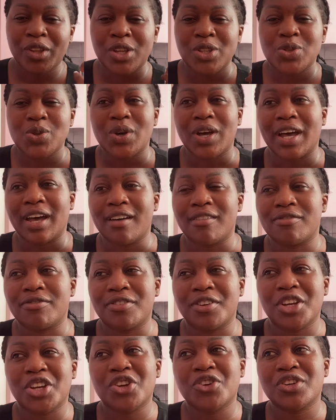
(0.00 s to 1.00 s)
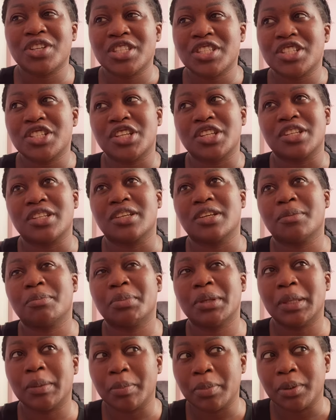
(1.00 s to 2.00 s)
to have Christian
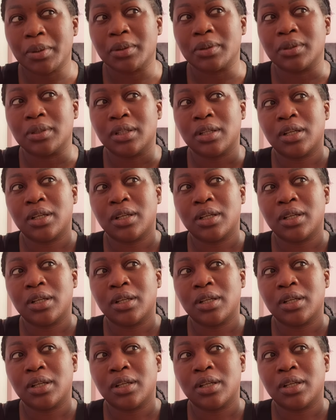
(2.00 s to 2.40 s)
people